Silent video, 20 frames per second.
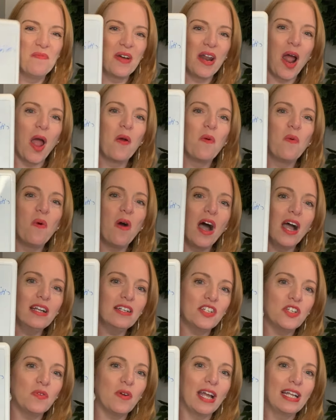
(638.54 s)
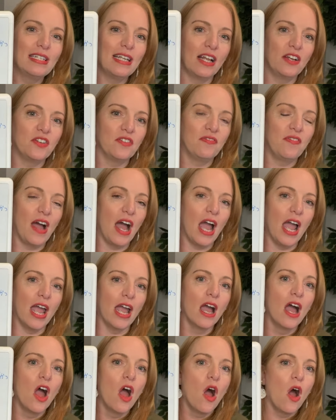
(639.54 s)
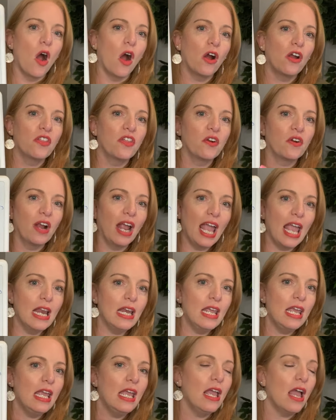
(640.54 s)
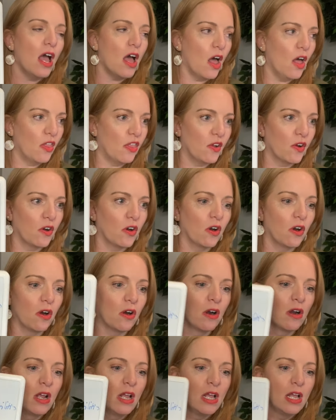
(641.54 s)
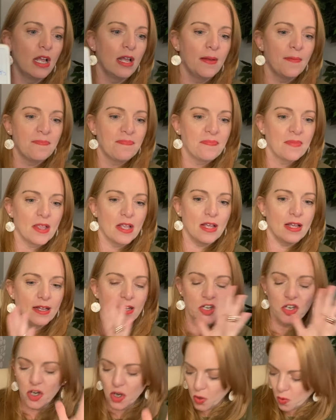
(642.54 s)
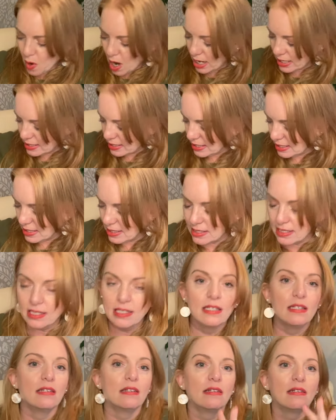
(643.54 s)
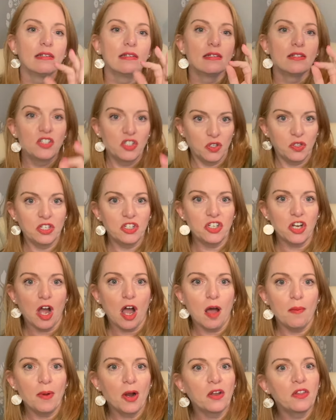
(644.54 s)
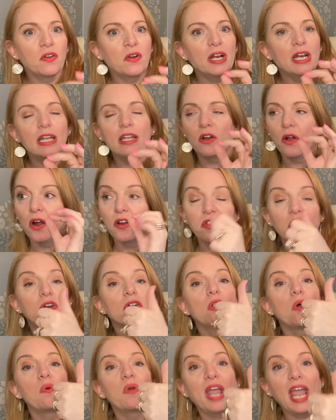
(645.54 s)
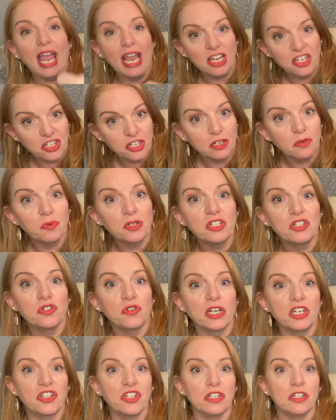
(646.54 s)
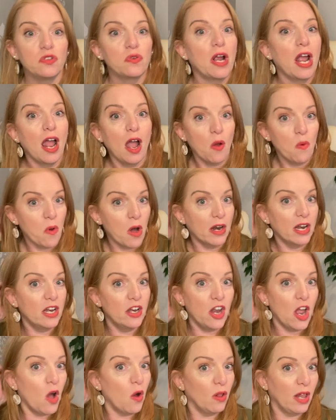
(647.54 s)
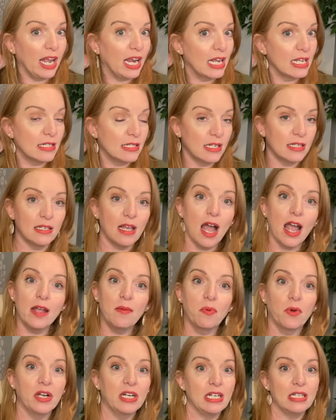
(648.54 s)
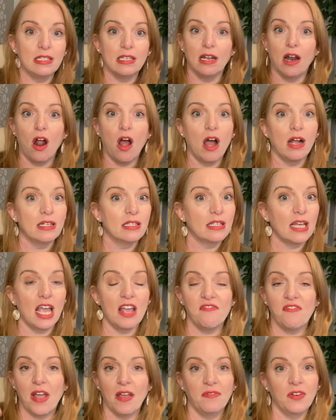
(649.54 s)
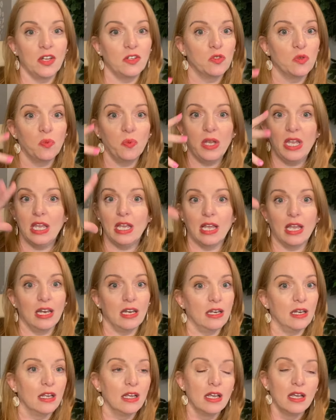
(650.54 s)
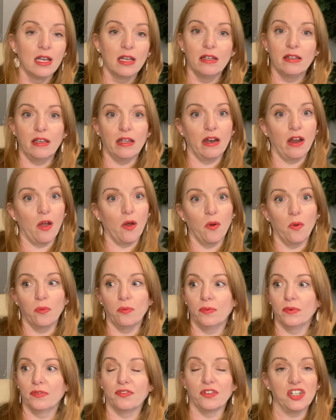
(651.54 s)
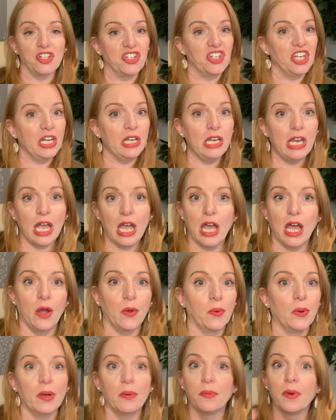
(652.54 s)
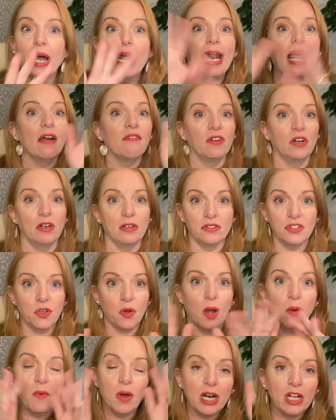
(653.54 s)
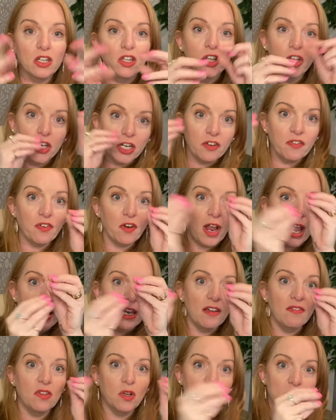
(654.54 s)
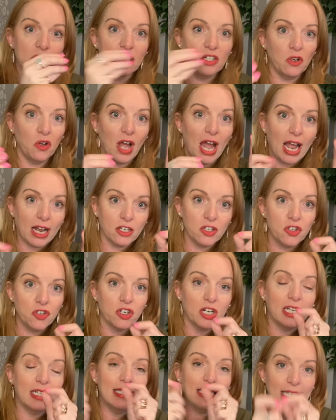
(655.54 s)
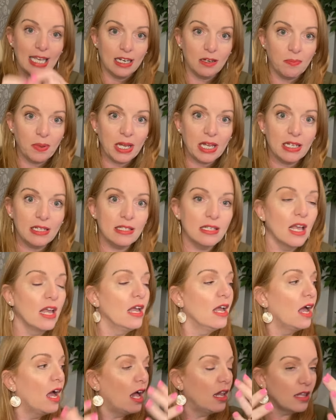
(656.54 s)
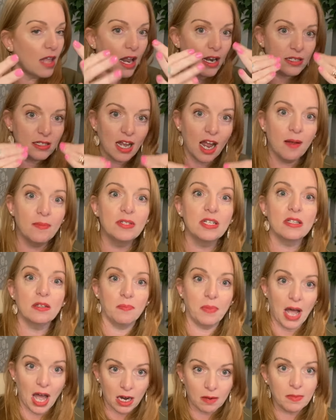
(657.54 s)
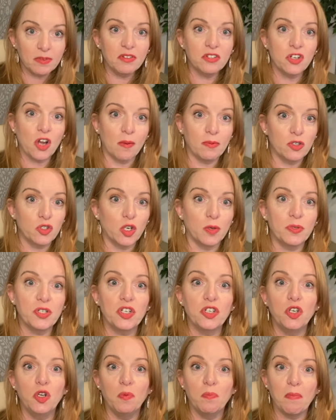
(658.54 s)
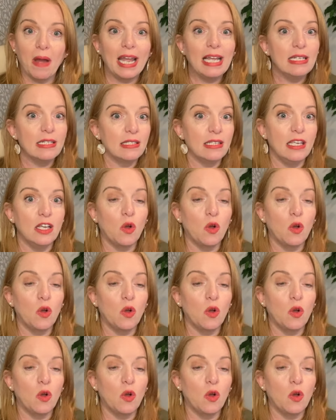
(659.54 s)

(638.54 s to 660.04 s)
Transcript: but I want to identify are there any other nuances to the job? Are there any, are there location restrictions, right? I want to know like is this hybrid? Is it on site 5 days a week in, you know, Virginia, whatever. So I want to look for any of those little extra tidbits. A lot of times at the bottom of the job description, you might see